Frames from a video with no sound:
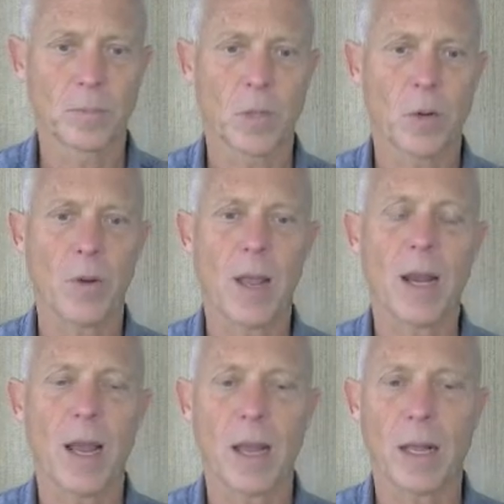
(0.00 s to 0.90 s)

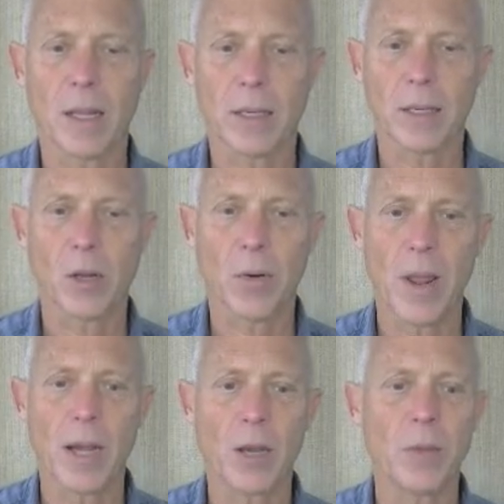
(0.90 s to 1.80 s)
create, I click the
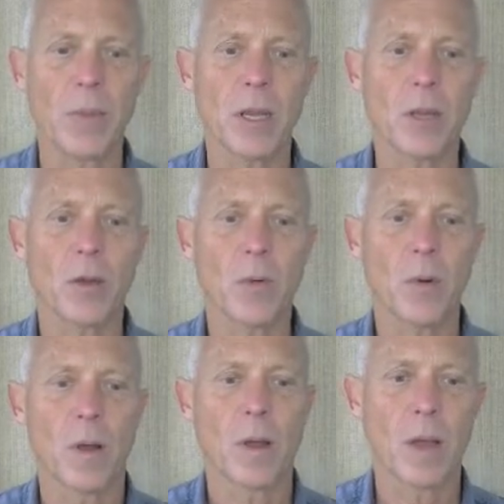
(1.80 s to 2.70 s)
create new menu
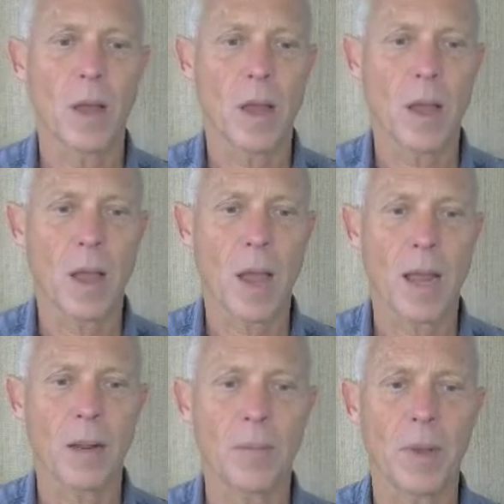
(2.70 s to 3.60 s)

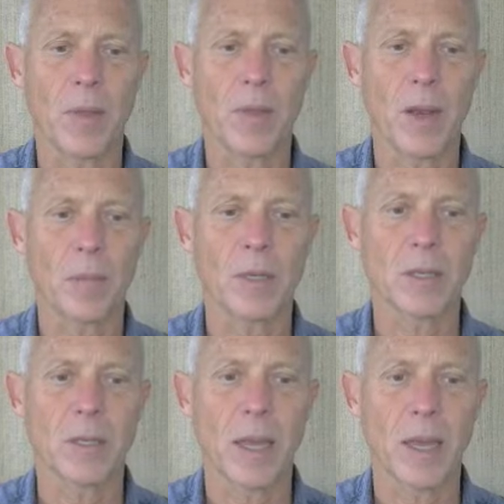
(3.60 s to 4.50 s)
item, and then I'm going to
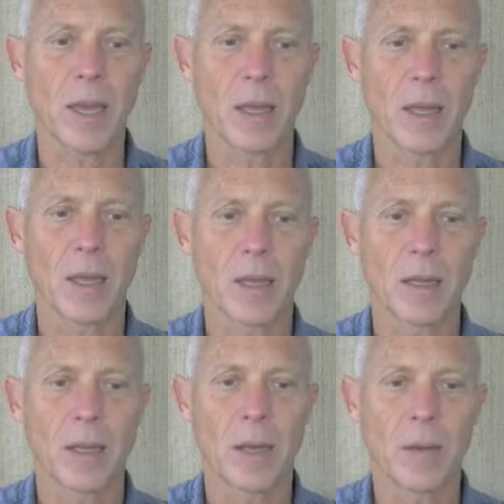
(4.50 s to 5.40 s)
say
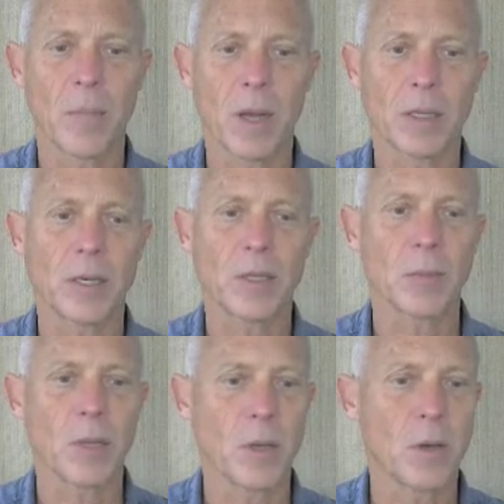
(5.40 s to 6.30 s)
my test
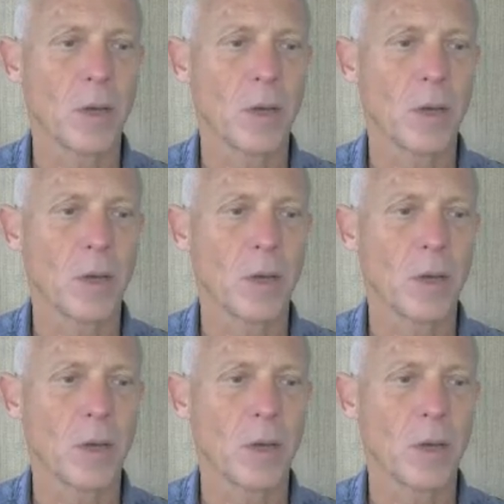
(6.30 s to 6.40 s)
menu,